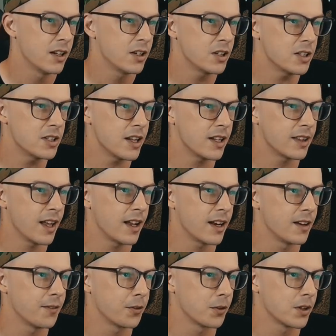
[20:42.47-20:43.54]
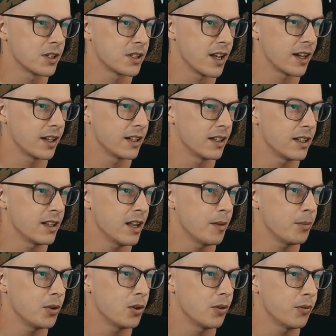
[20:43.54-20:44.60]
Just take that in for a second. Isn't
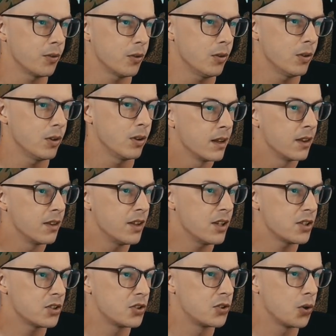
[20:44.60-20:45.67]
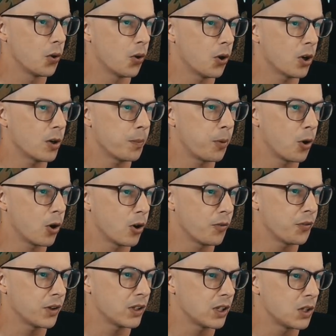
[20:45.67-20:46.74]
that beautiful? This door,
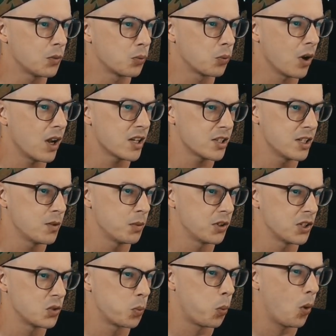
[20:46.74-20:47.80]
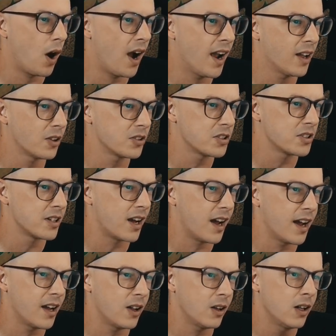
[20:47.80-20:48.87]
perfectly rusted with his wild
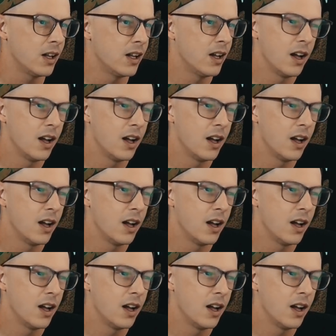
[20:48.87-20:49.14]
style.